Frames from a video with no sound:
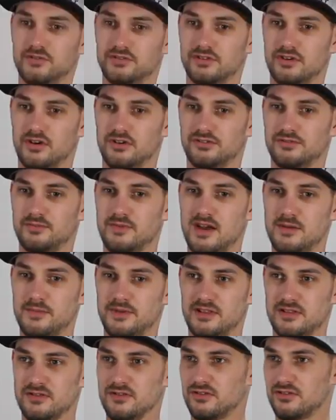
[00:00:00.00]
The results made
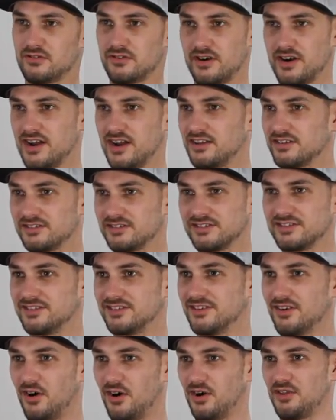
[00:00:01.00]
me look
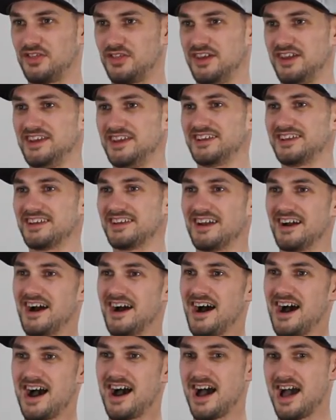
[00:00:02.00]
grass, I think,
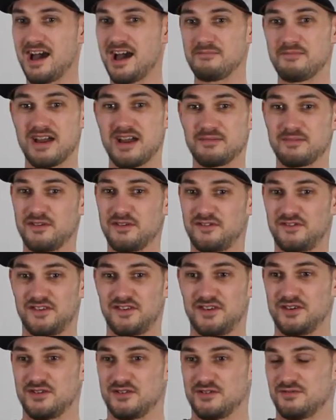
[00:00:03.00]
and made me
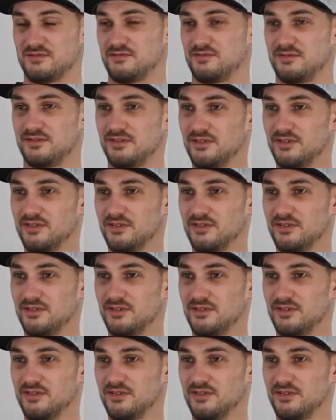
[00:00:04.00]
feel